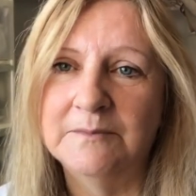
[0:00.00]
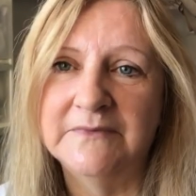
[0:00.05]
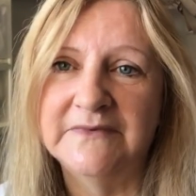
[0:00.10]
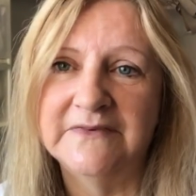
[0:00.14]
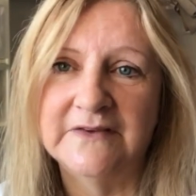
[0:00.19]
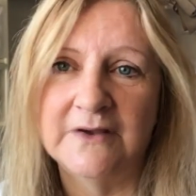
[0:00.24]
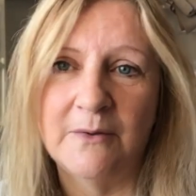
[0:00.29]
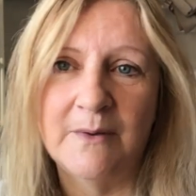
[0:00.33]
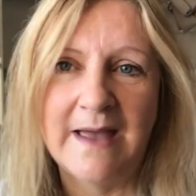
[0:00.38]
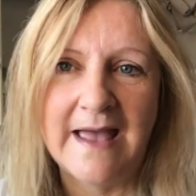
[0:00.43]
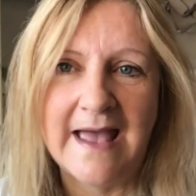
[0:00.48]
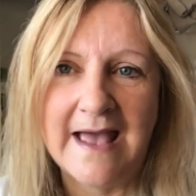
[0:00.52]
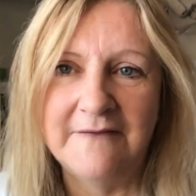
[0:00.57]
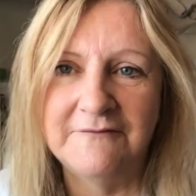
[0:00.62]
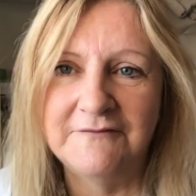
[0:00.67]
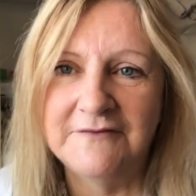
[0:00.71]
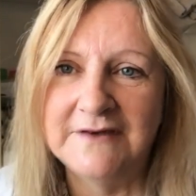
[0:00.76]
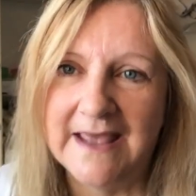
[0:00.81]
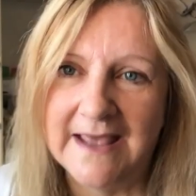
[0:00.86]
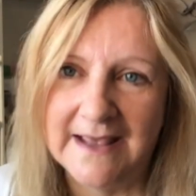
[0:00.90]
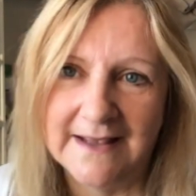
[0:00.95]
So I
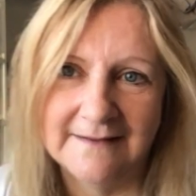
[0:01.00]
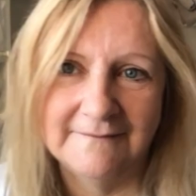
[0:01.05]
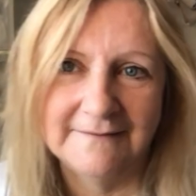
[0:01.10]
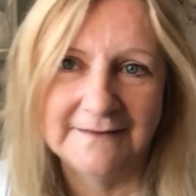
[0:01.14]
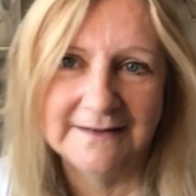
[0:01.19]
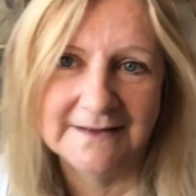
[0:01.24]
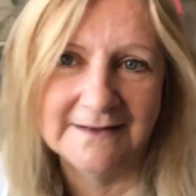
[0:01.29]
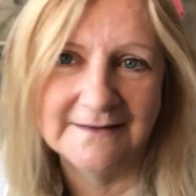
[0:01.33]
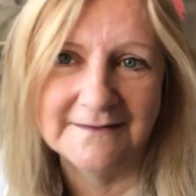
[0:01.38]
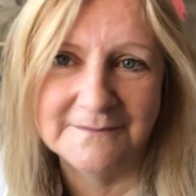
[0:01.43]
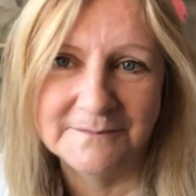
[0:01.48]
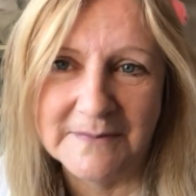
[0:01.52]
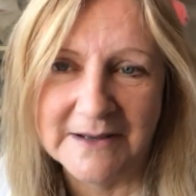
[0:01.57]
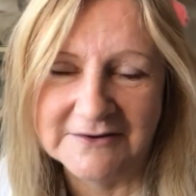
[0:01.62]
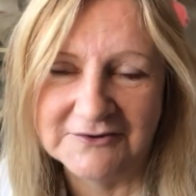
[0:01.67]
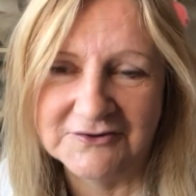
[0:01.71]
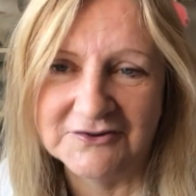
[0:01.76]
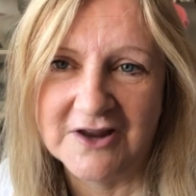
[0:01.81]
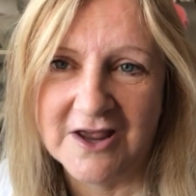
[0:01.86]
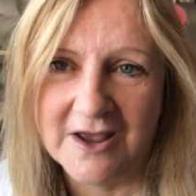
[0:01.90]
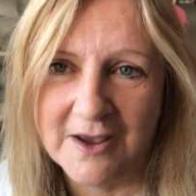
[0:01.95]
haven't had as
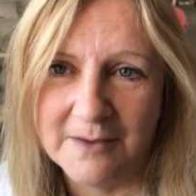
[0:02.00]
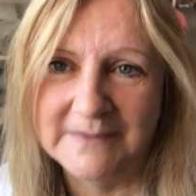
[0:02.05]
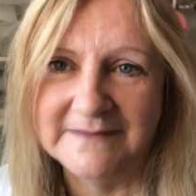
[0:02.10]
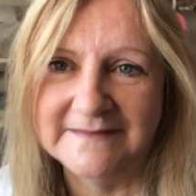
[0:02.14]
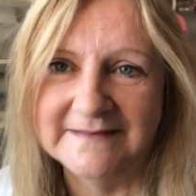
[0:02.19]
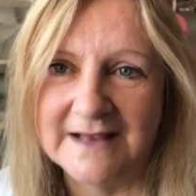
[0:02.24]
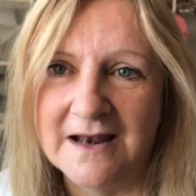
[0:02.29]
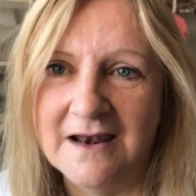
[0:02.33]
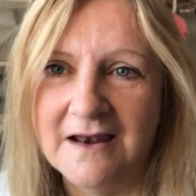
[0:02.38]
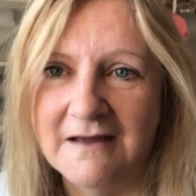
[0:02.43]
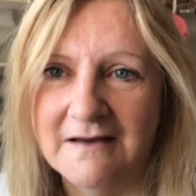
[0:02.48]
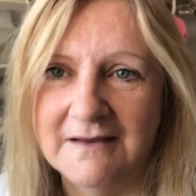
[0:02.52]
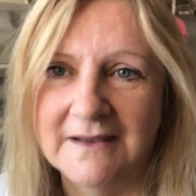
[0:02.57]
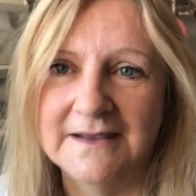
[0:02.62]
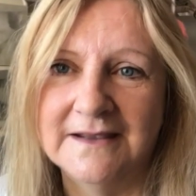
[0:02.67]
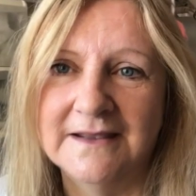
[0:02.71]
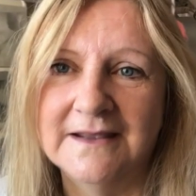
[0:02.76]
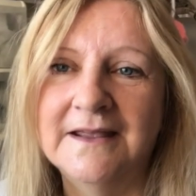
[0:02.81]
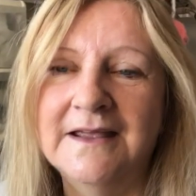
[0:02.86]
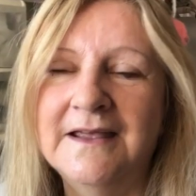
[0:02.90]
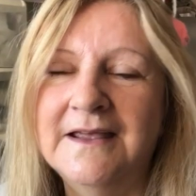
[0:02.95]
much time as I
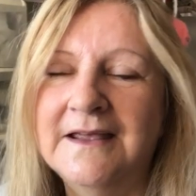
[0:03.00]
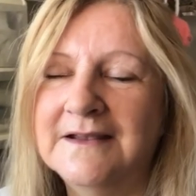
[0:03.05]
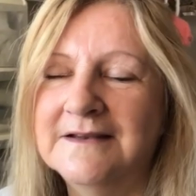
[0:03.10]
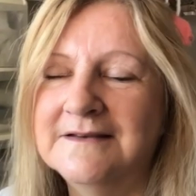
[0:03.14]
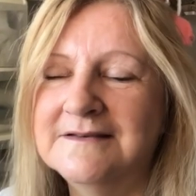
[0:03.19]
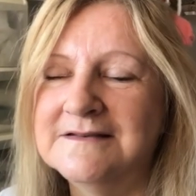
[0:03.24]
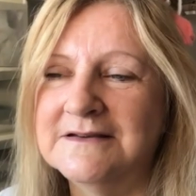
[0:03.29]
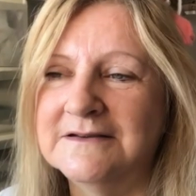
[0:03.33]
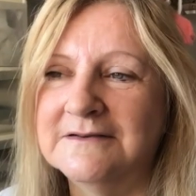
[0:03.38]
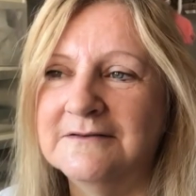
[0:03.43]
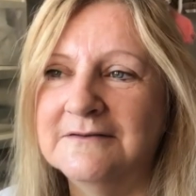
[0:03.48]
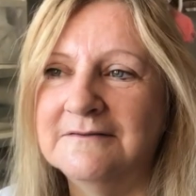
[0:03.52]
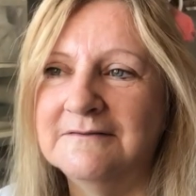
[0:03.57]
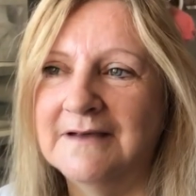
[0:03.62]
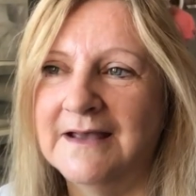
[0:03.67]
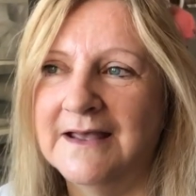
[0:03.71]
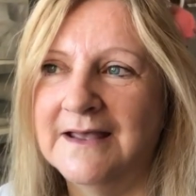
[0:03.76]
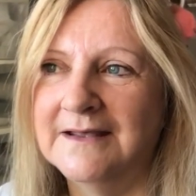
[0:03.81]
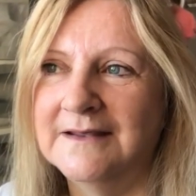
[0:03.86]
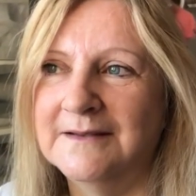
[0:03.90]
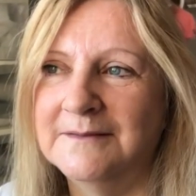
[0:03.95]
like to
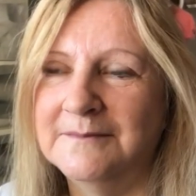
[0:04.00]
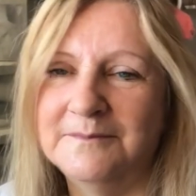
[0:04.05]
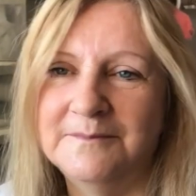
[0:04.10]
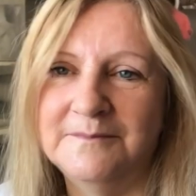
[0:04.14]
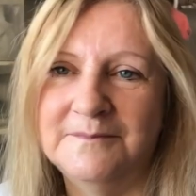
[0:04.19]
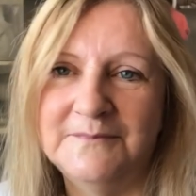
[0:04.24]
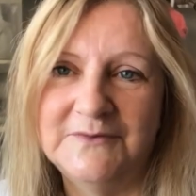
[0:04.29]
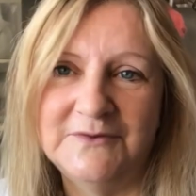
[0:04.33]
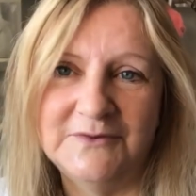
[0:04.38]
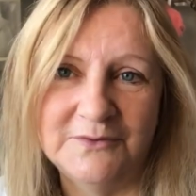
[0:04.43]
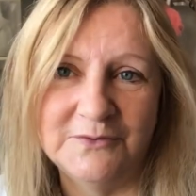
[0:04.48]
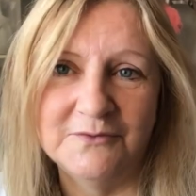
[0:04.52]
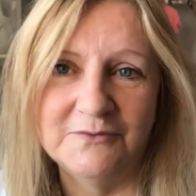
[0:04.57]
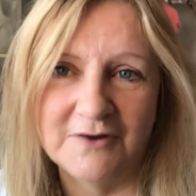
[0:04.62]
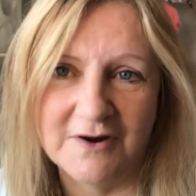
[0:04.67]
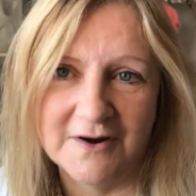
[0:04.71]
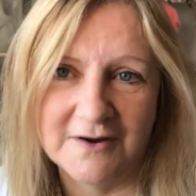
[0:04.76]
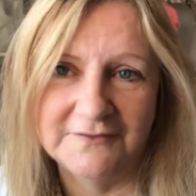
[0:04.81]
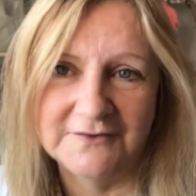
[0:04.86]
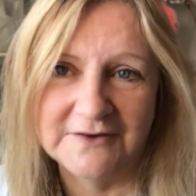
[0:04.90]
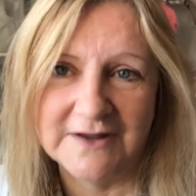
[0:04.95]
do
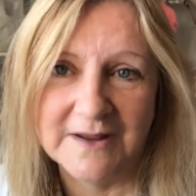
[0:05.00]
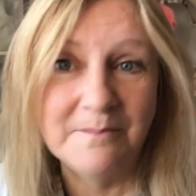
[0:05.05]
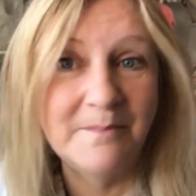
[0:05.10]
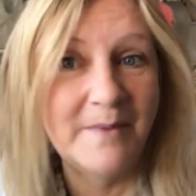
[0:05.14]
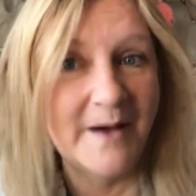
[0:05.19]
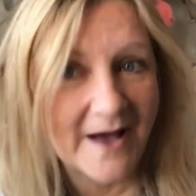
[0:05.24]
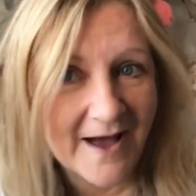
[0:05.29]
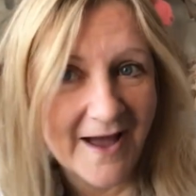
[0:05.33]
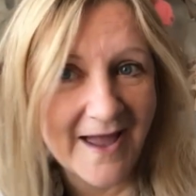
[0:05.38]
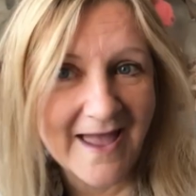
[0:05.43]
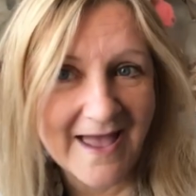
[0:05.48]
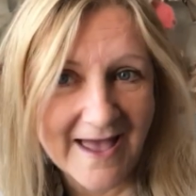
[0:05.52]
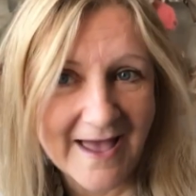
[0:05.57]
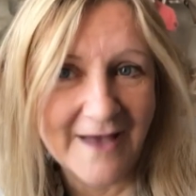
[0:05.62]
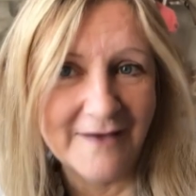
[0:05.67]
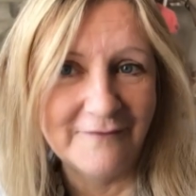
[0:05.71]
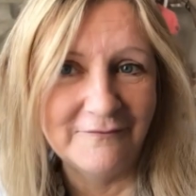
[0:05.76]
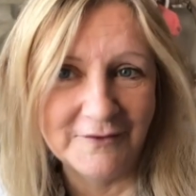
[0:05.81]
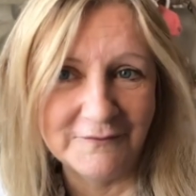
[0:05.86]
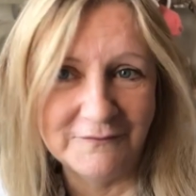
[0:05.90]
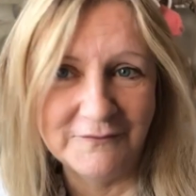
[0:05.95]
crafting, but I
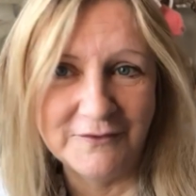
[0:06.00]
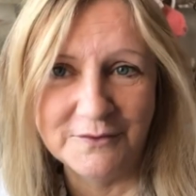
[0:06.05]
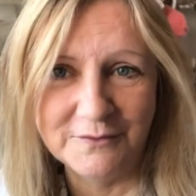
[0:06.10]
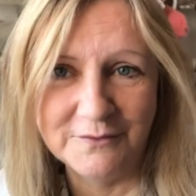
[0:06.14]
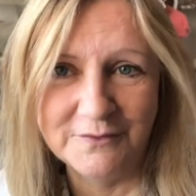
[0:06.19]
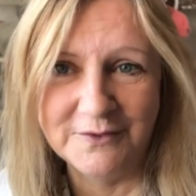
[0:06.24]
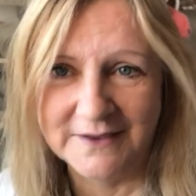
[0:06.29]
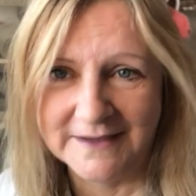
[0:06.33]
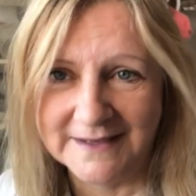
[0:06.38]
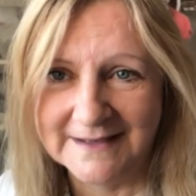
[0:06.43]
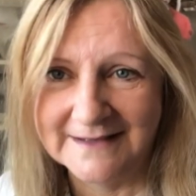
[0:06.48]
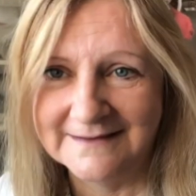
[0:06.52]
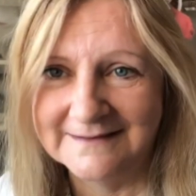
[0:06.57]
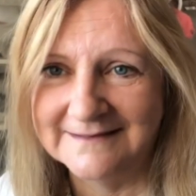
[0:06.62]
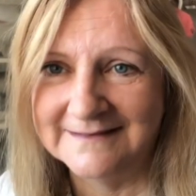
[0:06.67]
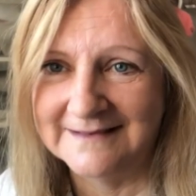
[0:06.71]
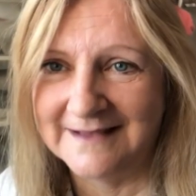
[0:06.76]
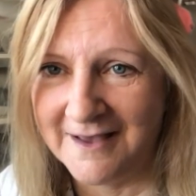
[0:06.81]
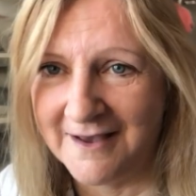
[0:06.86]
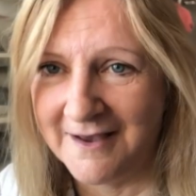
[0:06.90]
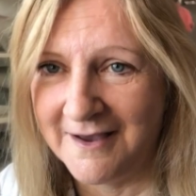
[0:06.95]
have a few
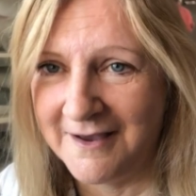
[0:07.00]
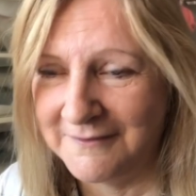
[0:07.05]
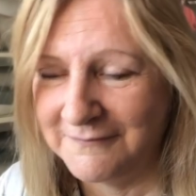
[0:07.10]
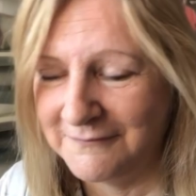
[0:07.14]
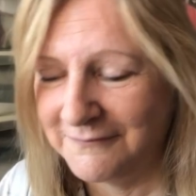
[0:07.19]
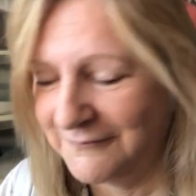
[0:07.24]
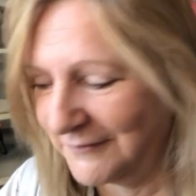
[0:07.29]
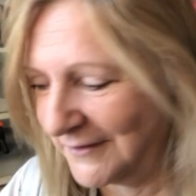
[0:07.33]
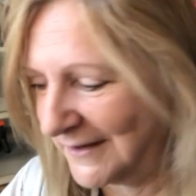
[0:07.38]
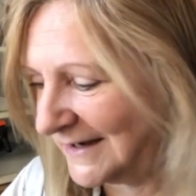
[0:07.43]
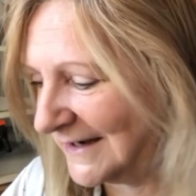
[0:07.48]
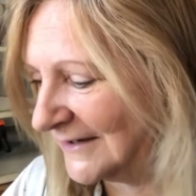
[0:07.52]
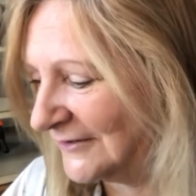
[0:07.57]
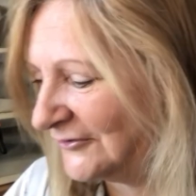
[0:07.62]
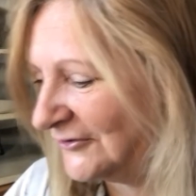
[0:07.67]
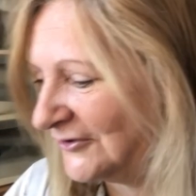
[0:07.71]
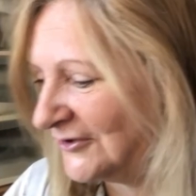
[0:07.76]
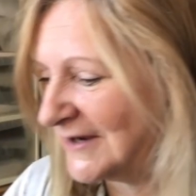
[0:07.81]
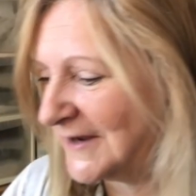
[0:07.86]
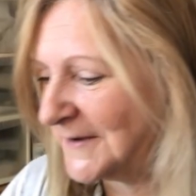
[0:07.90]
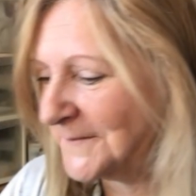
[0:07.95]
things that I've
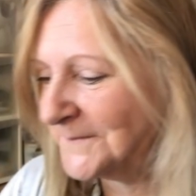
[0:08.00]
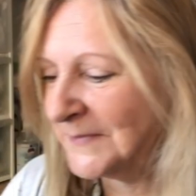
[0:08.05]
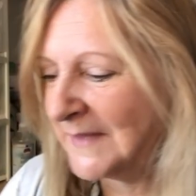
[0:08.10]
finished.